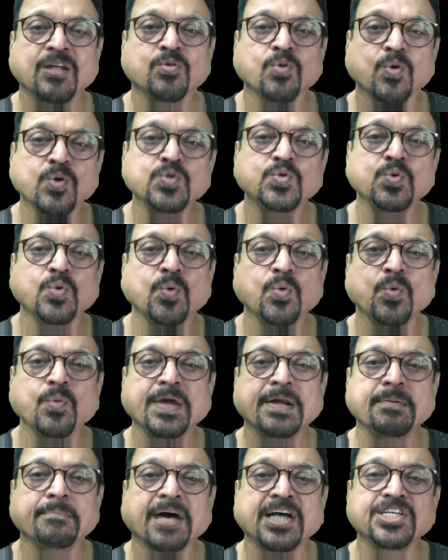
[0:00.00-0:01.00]
those who
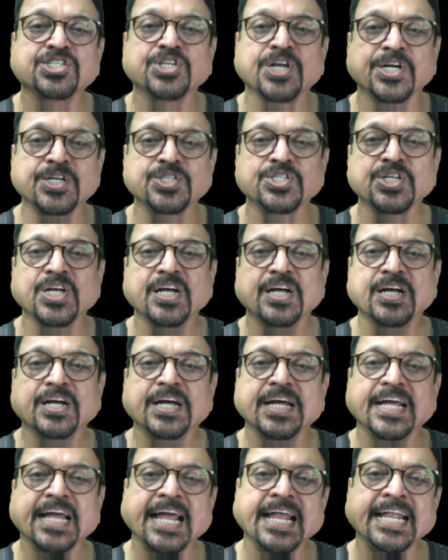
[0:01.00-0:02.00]
were masters
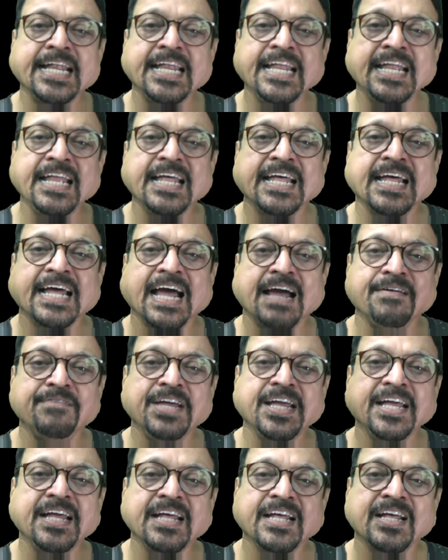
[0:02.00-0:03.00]
in
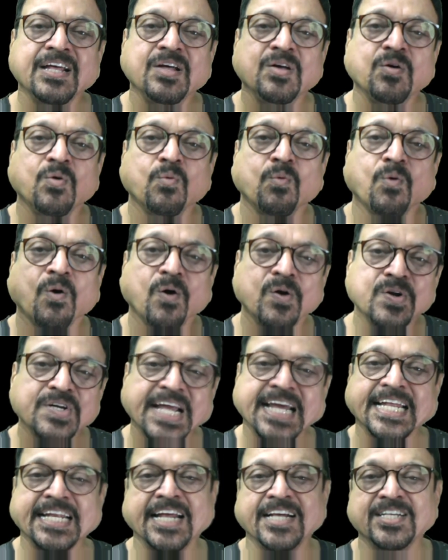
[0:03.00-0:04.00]
having war
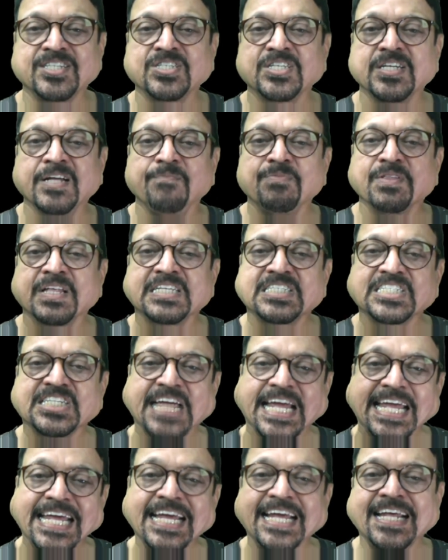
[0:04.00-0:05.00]
techniques,
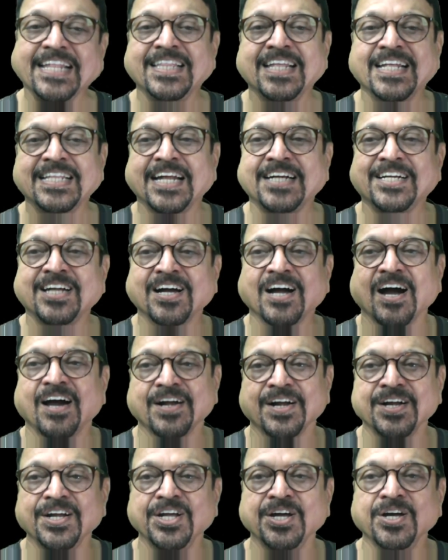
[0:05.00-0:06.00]
staying in the
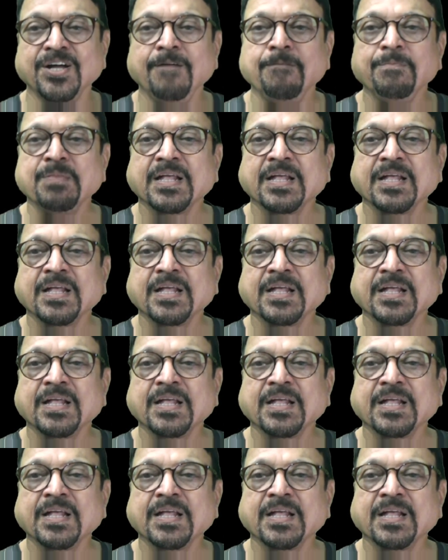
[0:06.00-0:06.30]
Dandakaranya.